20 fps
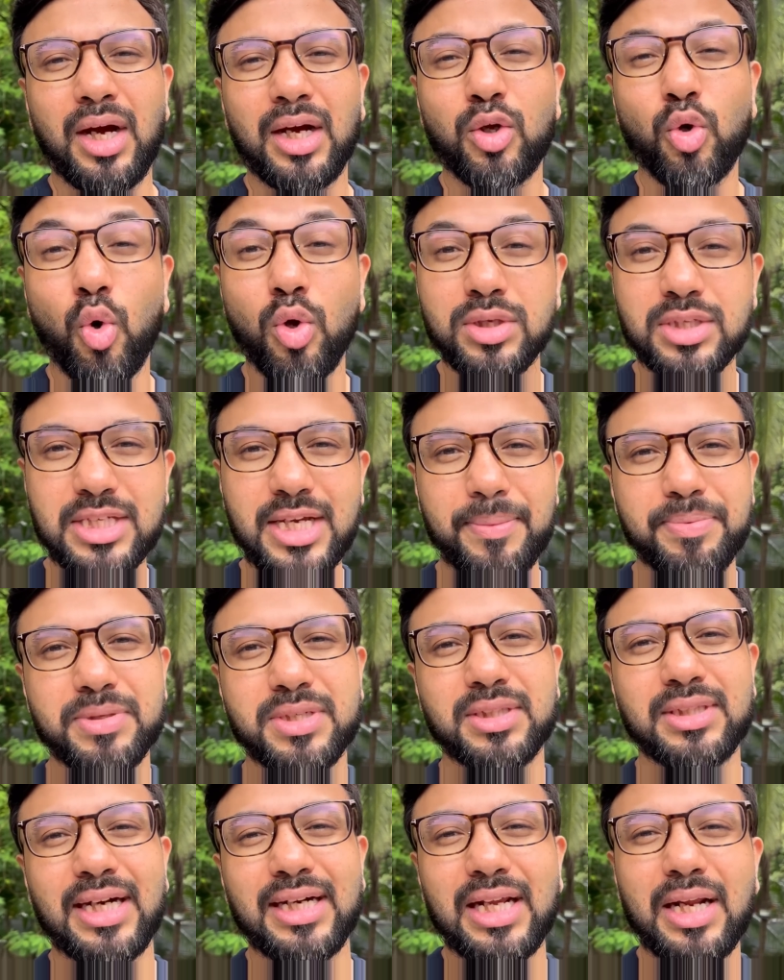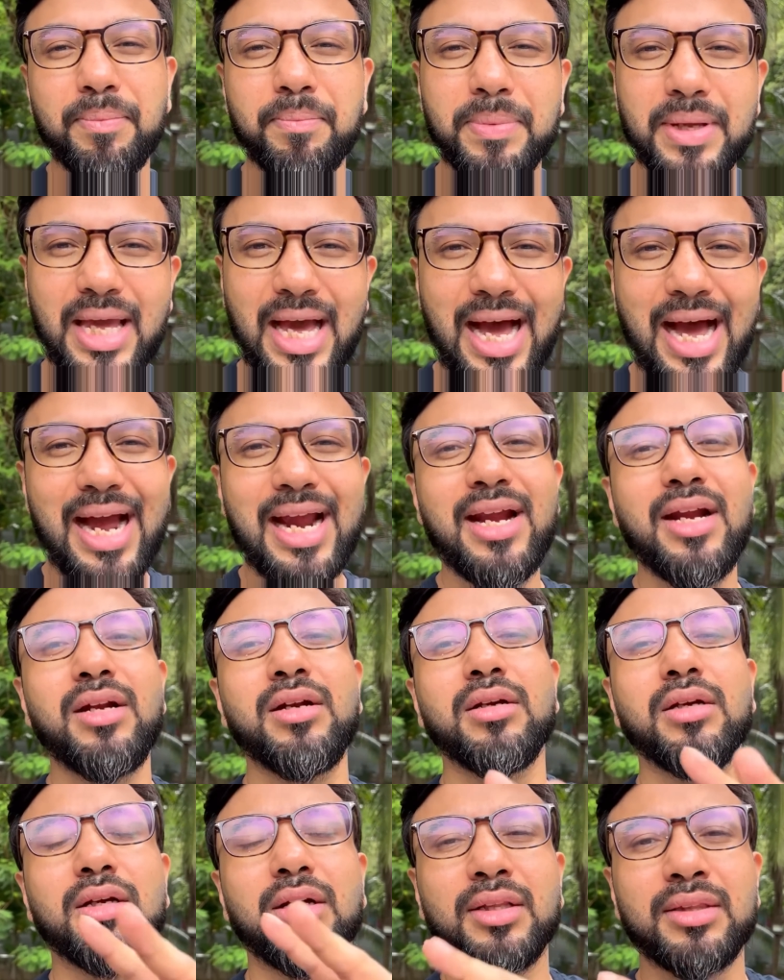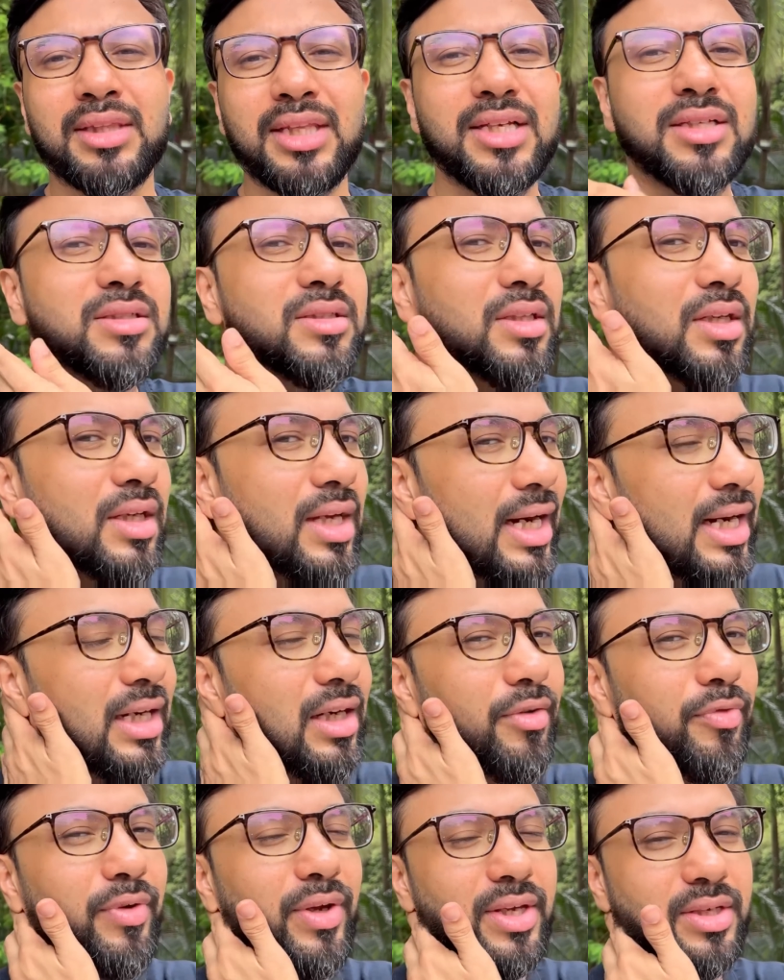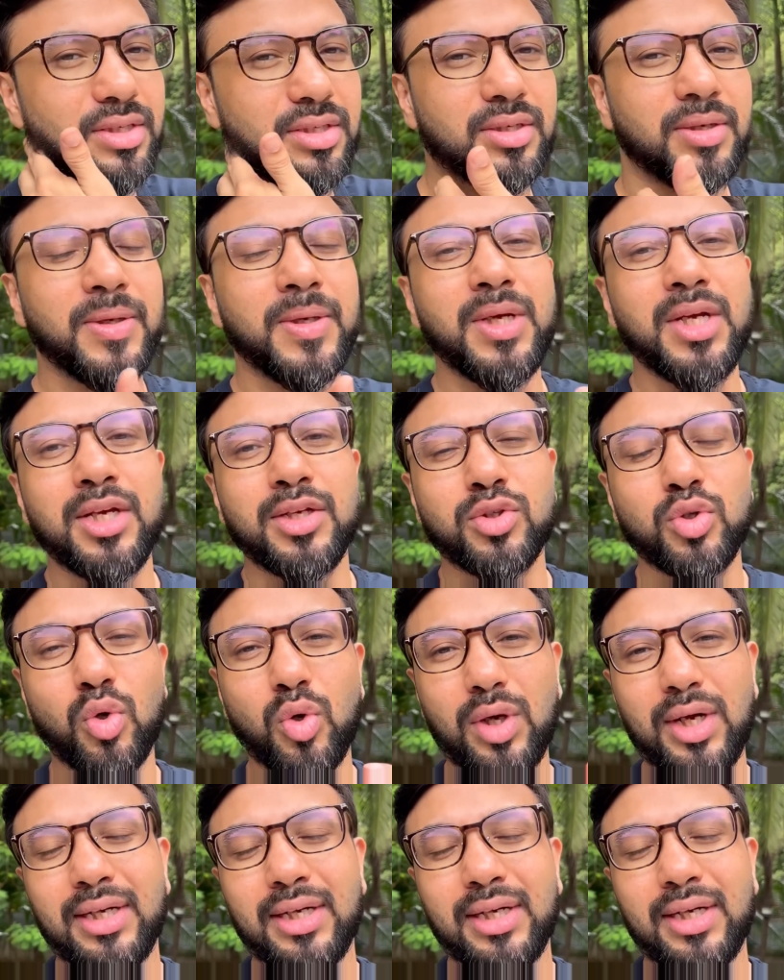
concepts that are behind these current affairs. So